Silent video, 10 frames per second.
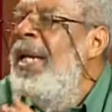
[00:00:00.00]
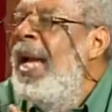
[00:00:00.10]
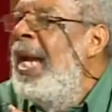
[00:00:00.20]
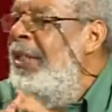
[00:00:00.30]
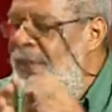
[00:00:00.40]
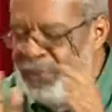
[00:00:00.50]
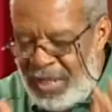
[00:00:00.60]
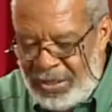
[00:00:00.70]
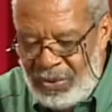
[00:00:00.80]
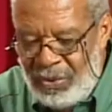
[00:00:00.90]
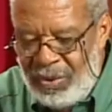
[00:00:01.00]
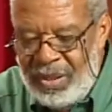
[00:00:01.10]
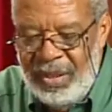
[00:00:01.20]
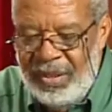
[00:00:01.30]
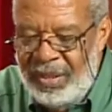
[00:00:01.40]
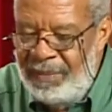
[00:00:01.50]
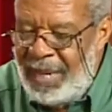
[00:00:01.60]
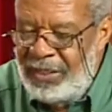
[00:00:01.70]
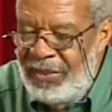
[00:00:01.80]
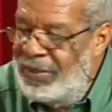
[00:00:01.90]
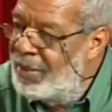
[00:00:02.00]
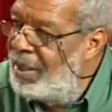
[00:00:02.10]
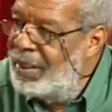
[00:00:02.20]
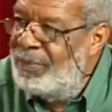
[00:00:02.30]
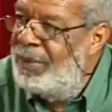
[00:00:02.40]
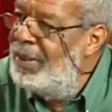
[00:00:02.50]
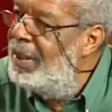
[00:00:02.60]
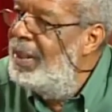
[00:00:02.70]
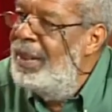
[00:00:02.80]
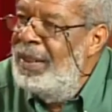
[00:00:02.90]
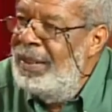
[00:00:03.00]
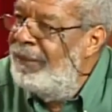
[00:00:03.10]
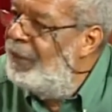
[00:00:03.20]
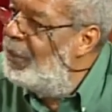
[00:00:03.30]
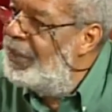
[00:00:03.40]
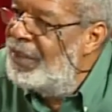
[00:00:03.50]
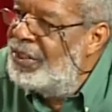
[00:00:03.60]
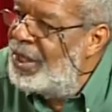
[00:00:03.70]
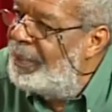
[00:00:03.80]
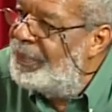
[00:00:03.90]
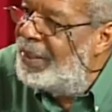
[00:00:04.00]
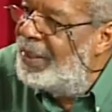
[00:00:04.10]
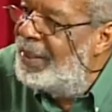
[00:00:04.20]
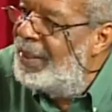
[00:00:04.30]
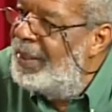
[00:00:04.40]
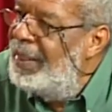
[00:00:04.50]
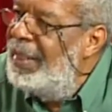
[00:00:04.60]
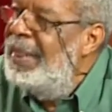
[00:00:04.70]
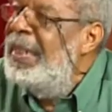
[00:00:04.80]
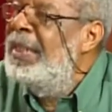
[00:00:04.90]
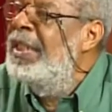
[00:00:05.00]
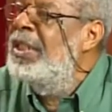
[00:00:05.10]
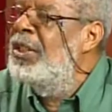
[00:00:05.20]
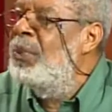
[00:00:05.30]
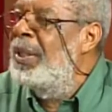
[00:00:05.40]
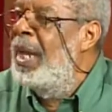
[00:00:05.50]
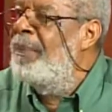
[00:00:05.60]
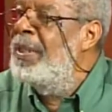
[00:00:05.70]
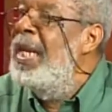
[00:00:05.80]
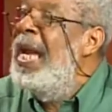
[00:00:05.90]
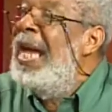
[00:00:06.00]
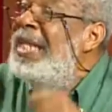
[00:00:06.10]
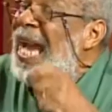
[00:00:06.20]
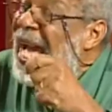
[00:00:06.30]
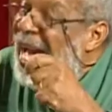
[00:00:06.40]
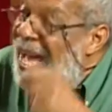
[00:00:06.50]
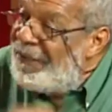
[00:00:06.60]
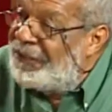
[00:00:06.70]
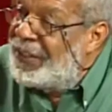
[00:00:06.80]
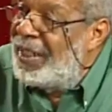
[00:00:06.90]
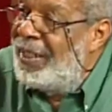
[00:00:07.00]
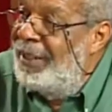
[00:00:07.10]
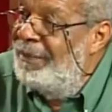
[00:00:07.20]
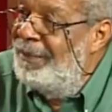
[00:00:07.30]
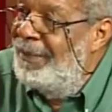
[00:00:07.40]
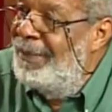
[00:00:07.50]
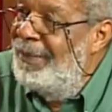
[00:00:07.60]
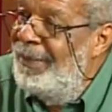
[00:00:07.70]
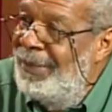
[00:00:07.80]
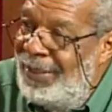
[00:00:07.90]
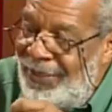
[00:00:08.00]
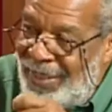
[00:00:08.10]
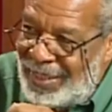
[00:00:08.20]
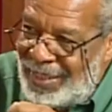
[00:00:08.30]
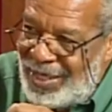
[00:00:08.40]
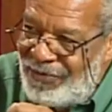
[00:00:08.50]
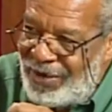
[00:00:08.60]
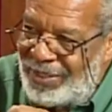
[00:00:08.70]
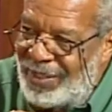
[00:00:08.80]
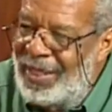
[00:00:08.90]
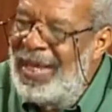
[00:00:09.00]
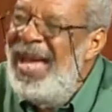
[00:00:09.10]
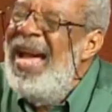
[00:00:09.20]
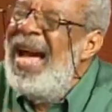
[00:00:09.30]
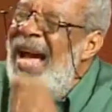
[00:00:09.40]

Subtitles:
And we are told in St. Matthew's Gospel, mm-hmm. the fourth chapter, that this is what happened. And after, now this is interesting, mm-hmm.